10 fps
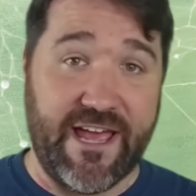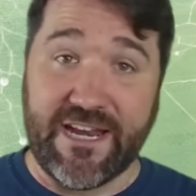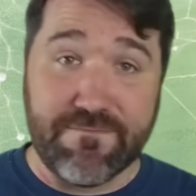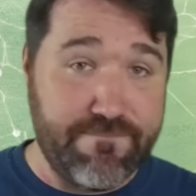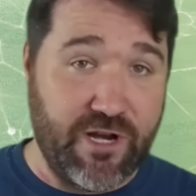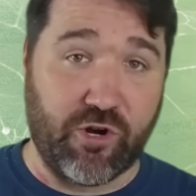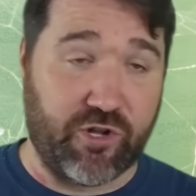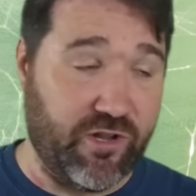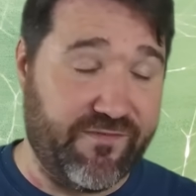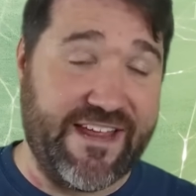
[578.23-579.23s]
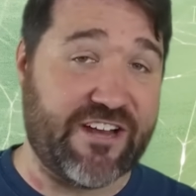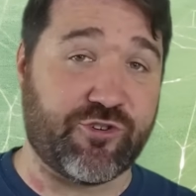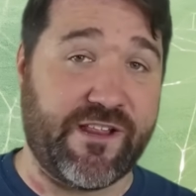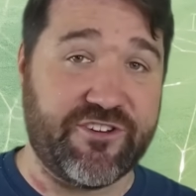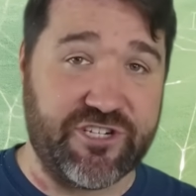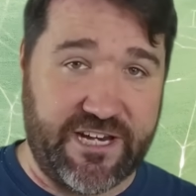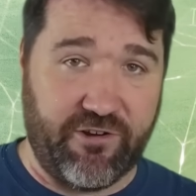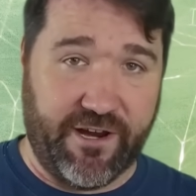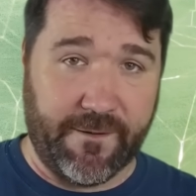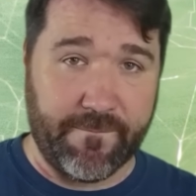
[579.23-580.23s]
and a miracle of natural
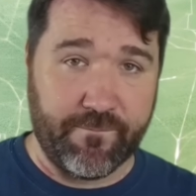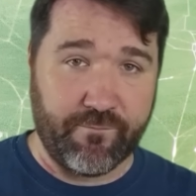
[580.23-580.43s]
engineering.